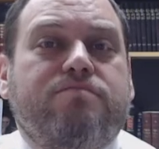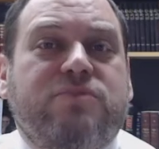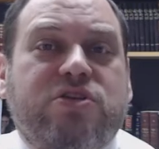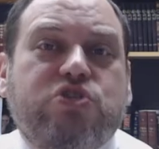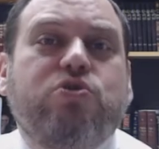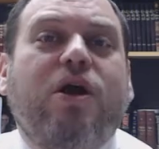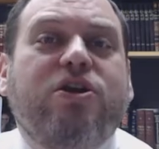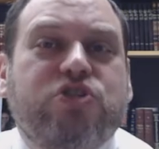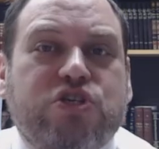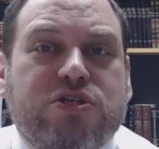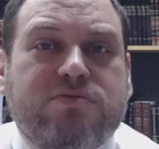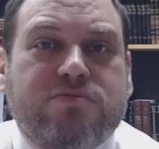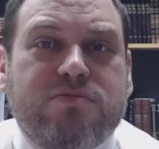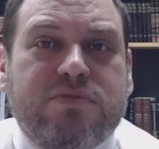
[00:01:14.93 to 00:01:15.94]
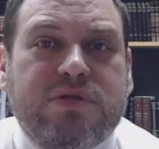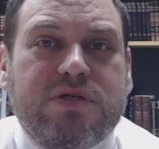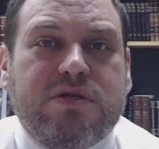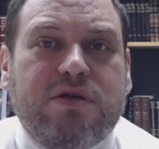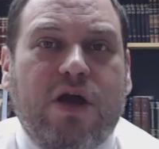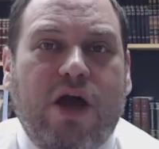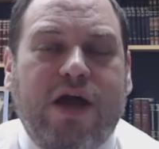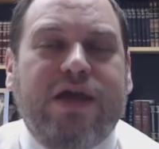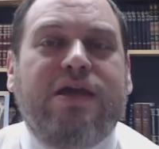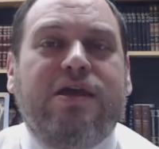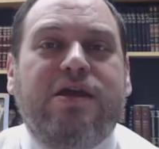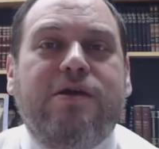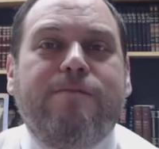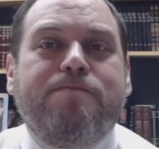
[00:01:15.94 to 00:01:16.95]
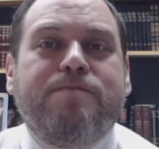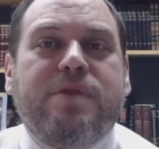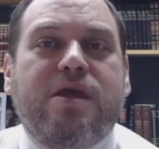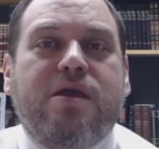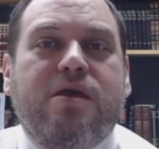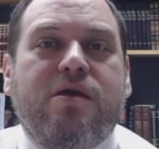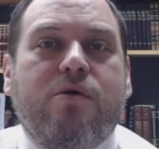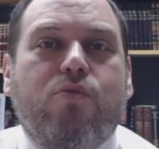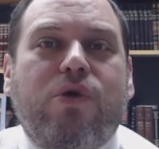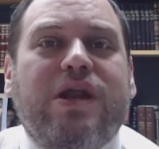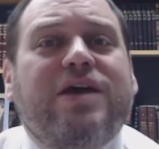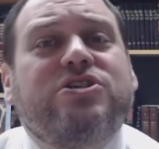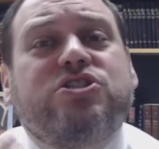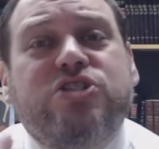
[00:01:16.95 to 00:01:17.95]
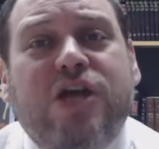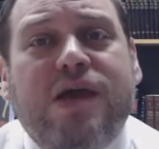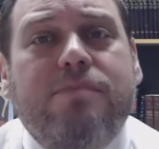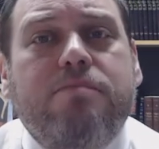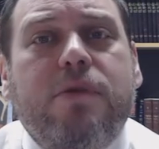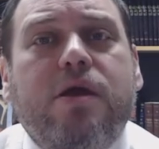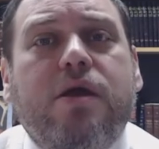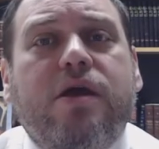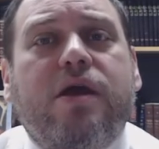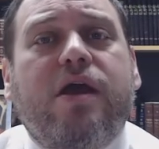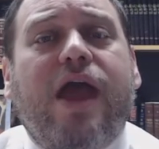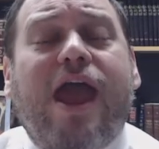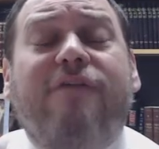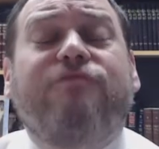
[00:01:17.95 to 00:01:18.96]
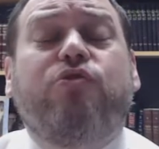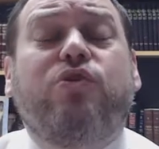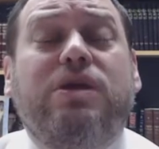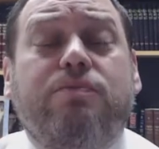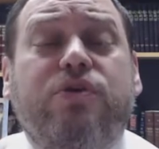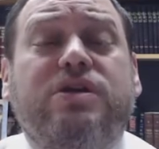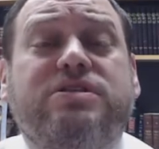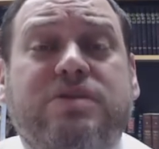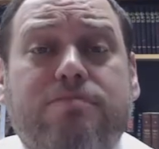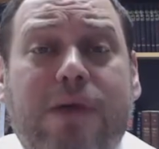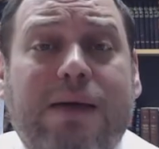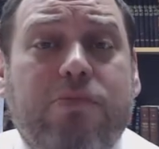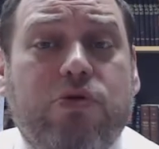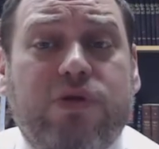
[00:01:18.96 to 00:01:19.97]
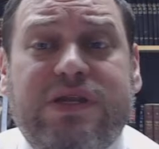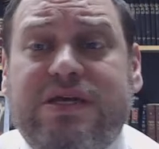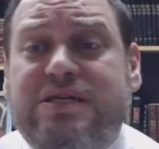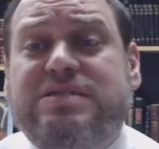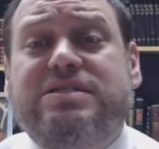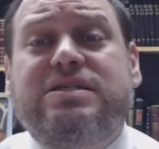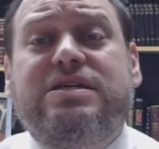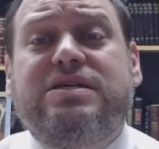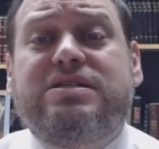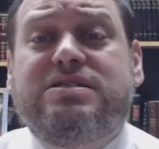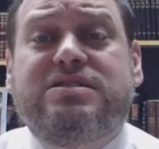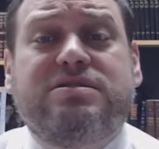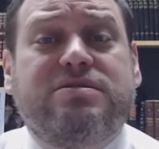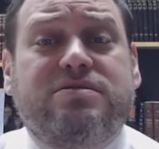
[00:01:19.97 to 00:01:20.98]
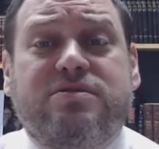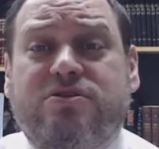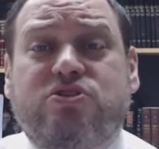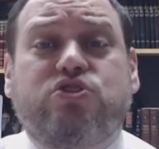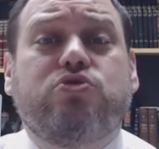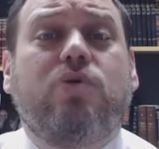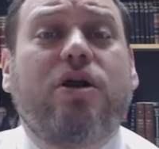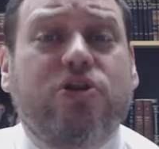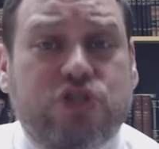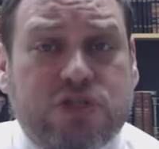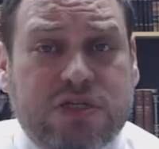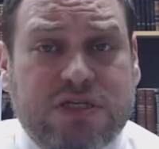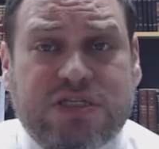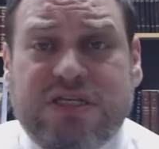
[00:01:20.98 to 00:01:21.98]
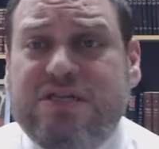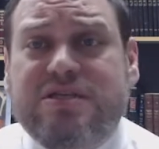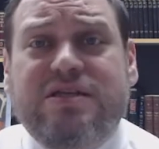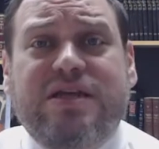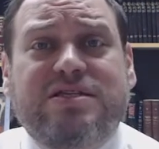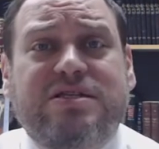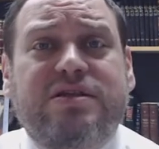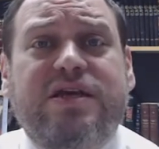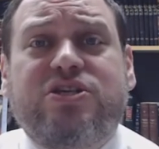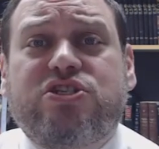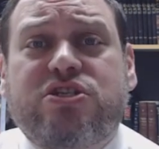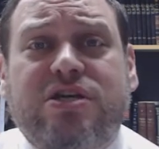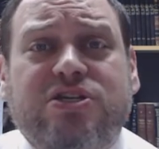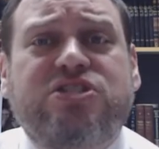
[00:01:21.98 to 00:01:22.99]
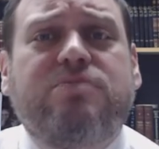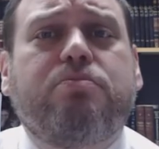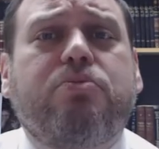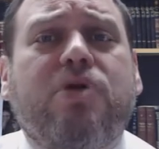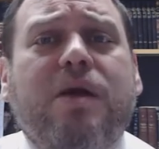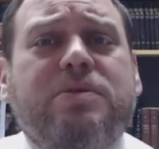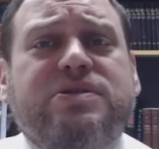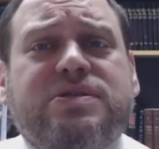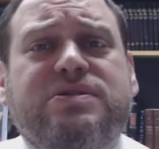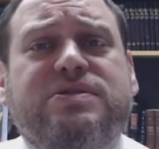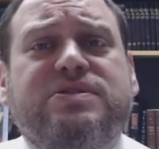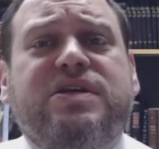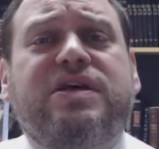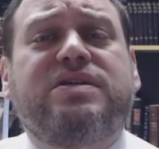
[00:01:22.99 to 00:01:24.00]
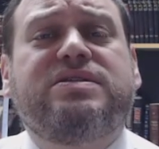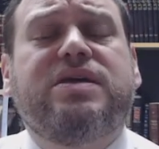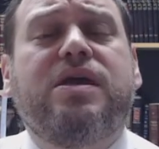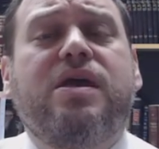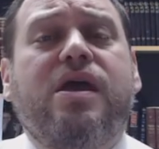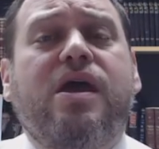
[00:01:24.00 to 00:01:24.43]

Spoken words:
destruction, i.e., when Hashem, after He brings the Mabul and He sees the destruction, He sees the desolation, Hashem promises and says,